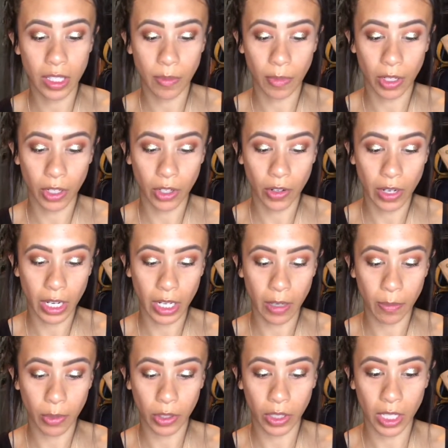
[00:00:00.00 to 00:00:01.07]
I'm going to go ahead and
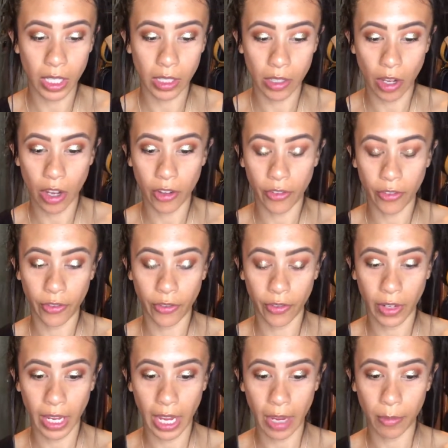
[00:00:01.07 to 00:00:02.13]
put these off
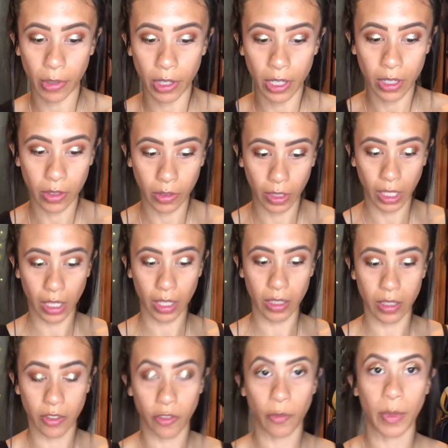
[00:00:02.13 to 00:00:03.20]
camera only because
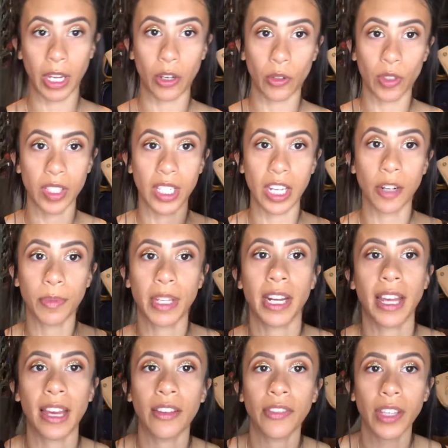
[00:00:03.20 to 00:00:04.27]
of my whole setup that I
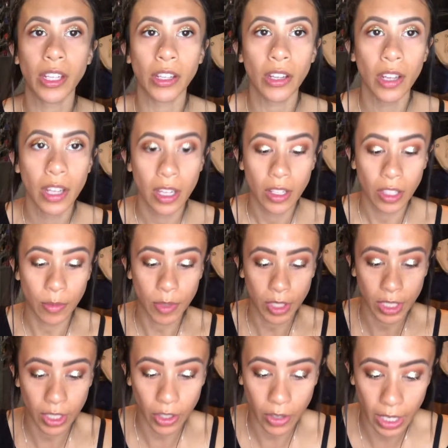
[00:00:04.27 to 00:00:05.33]
have here. So I'm just
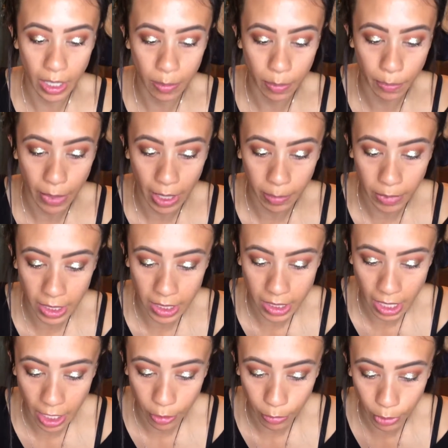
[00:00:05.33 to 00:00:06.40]
going to go ahead and pop these
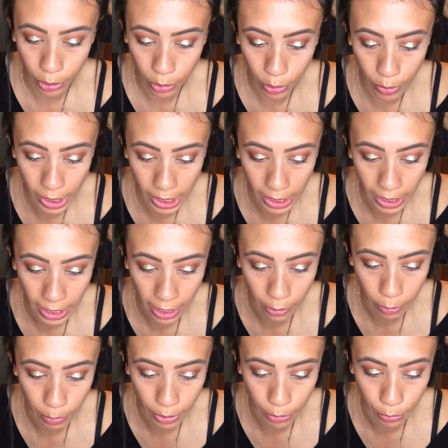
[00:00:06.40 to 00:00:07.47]
on real quick, and I
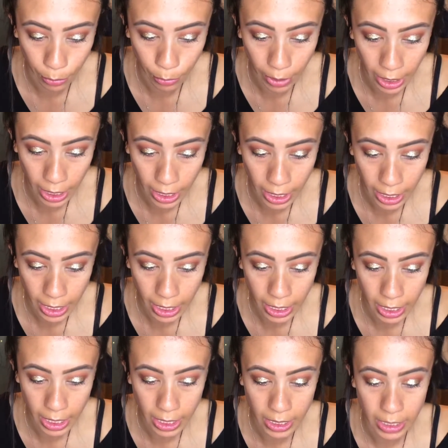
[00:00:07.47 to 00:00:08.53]
will be
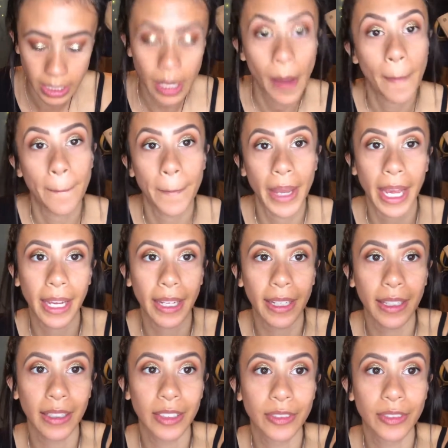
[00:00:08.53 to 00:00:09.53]
right back.